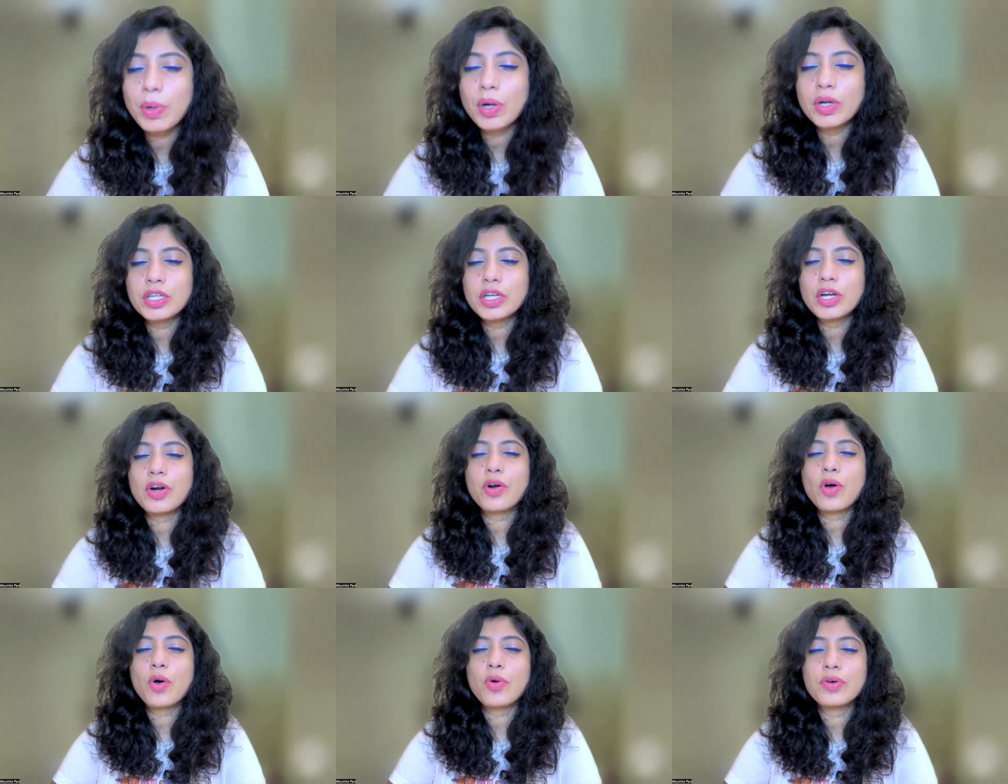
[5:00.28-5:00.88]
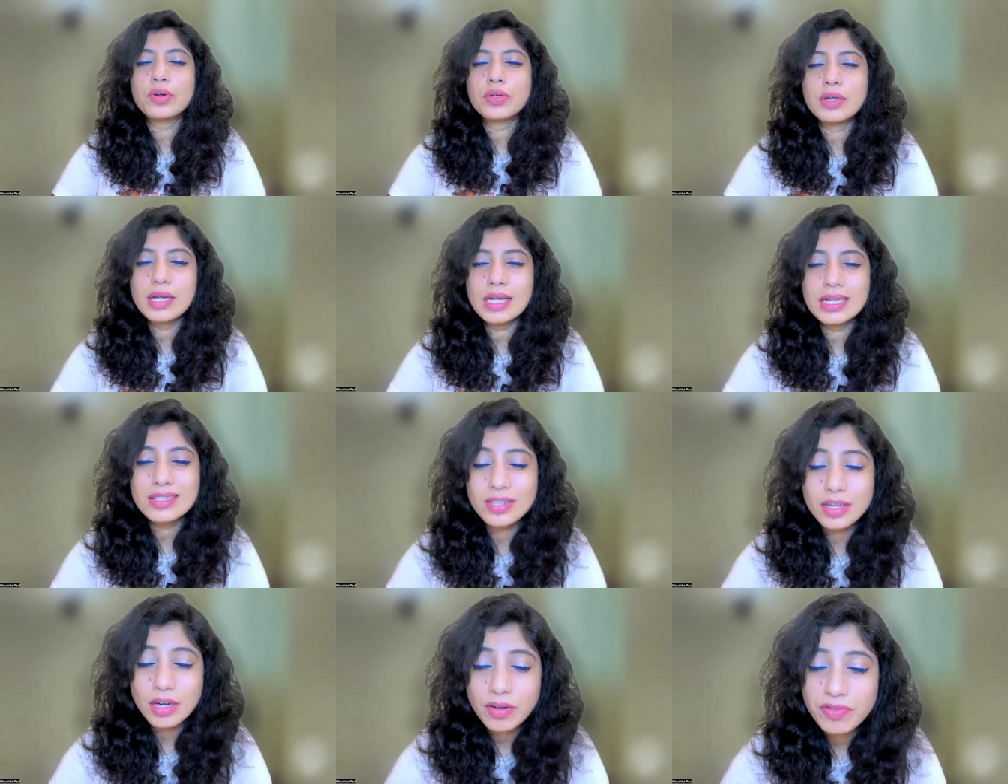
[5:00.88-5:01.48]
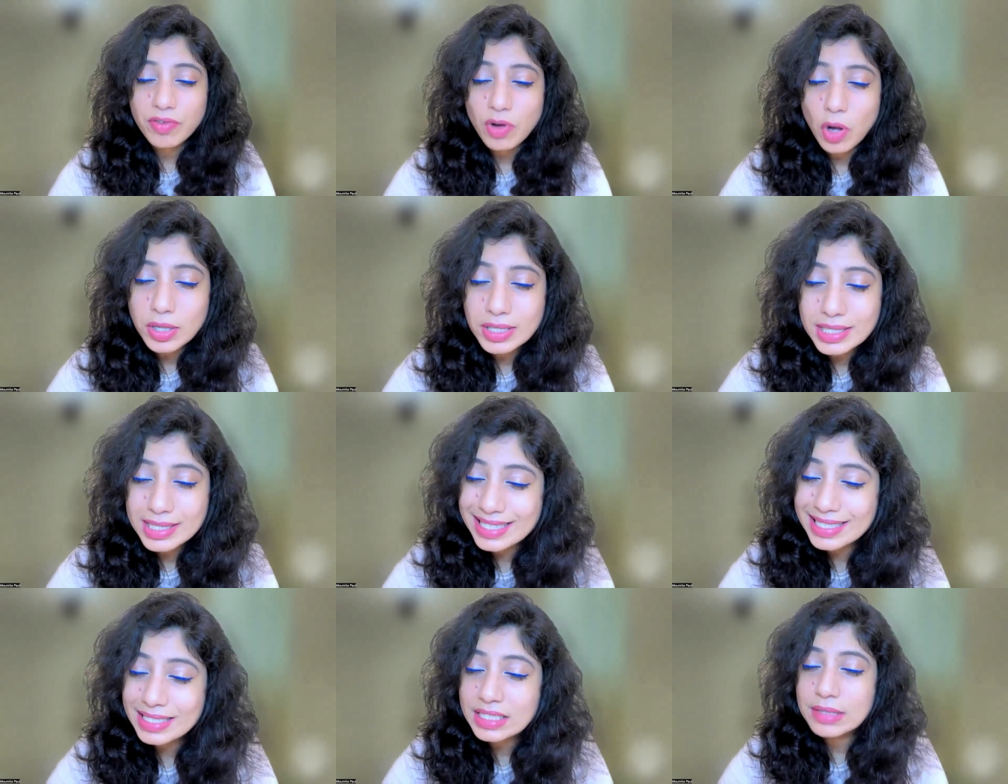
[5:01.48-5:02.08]
on your own instead of
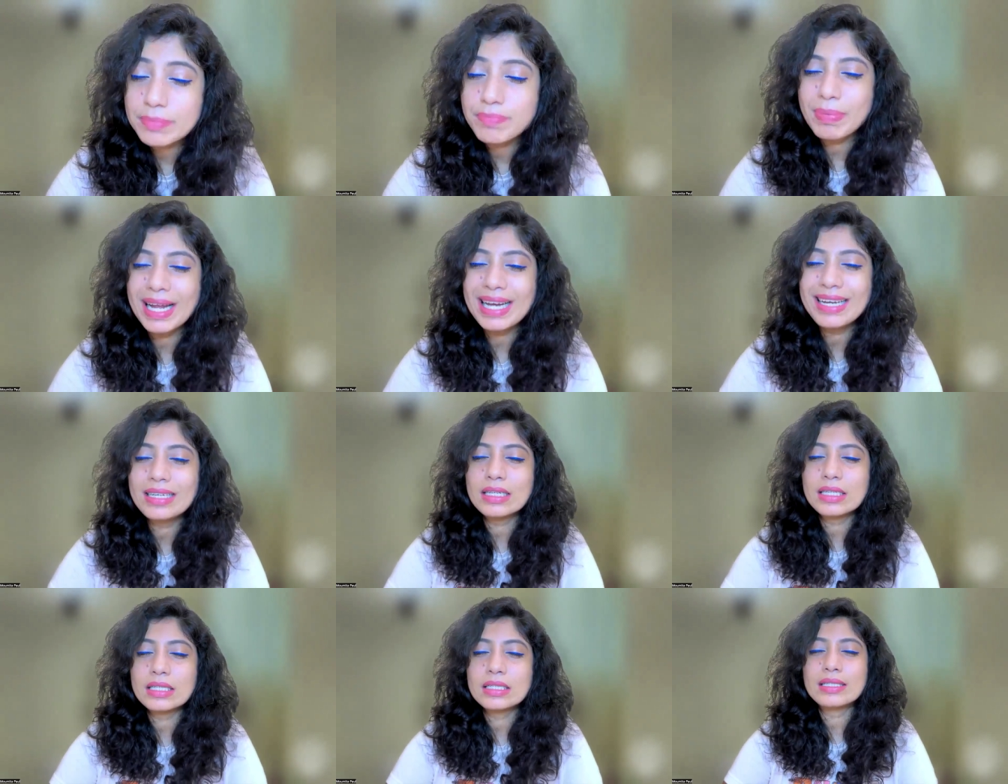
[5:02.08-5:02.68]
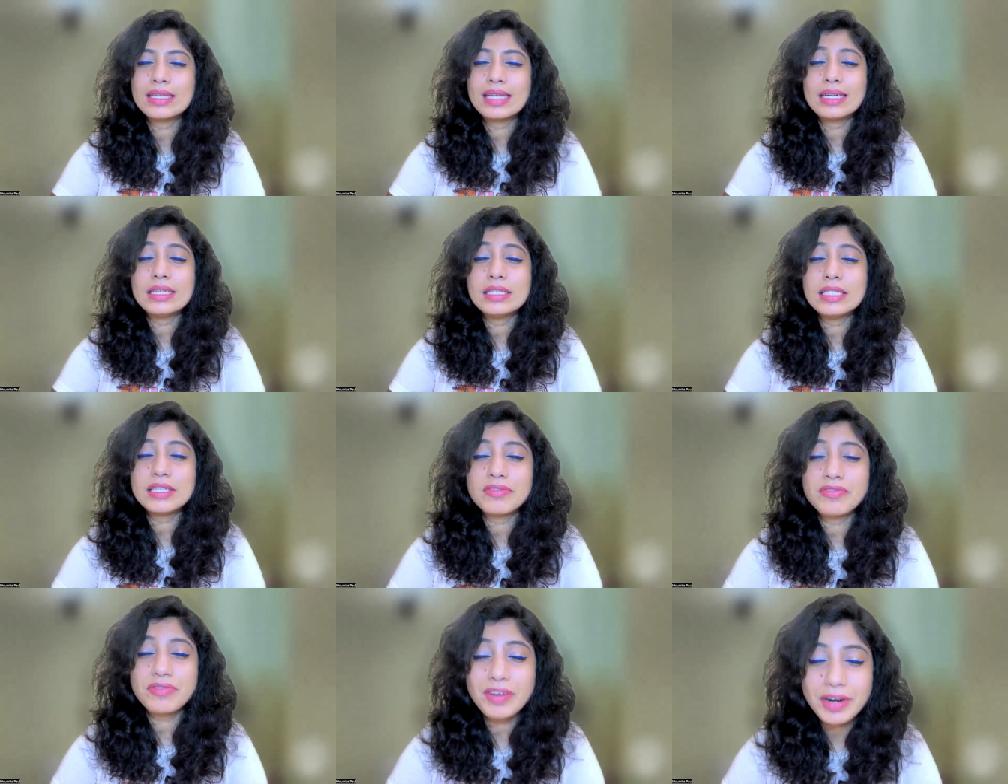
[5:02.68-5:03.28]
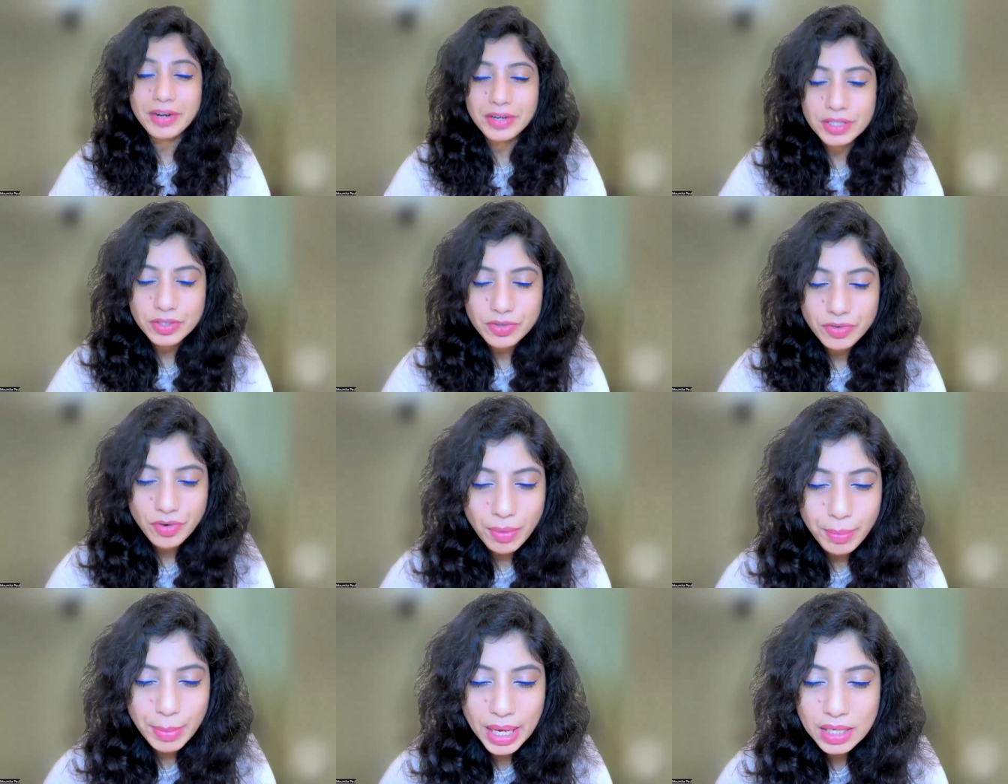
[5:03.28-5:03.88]
constant dependence and interference
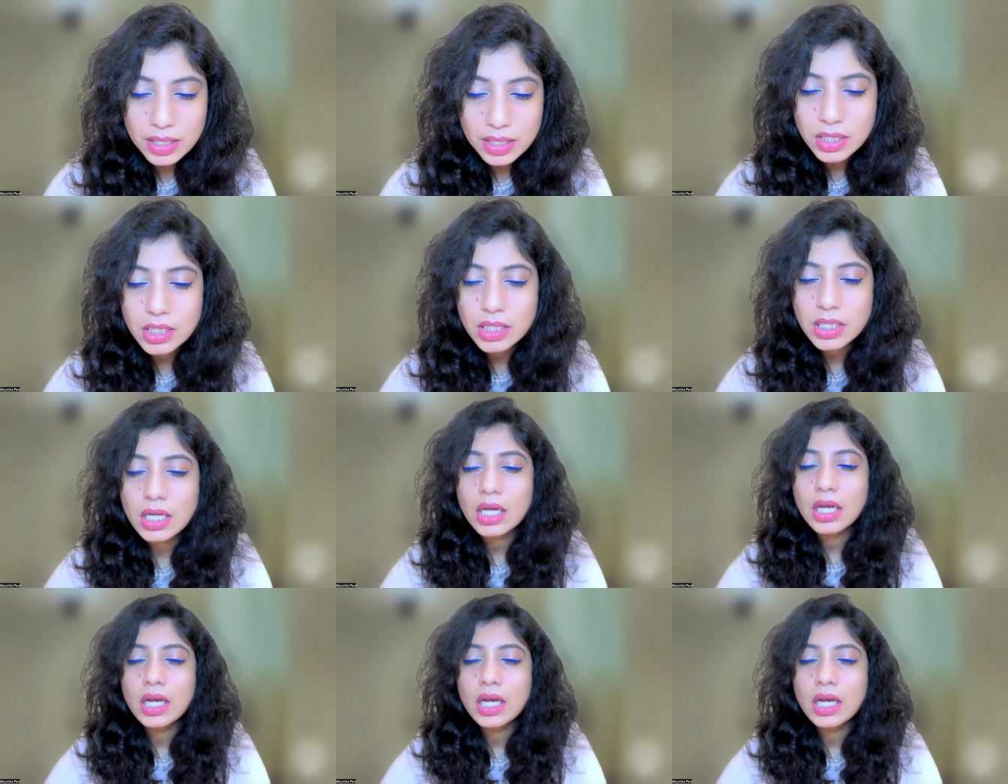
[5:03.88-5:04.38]
from us.